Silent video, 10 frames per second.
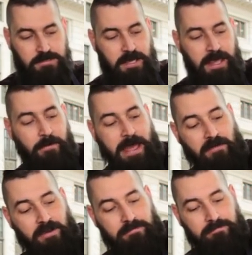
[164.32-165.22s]
So here we
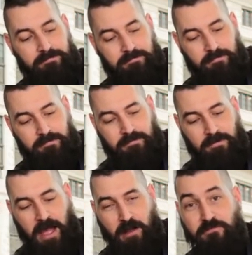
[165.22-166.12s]
have it,
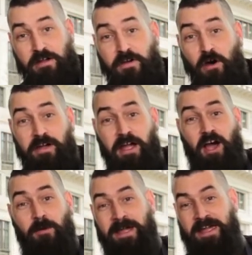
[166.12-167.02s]
our red velvet
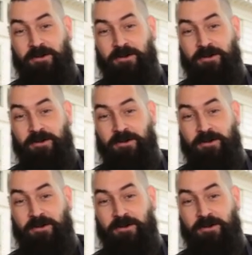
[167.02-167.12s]
cupcake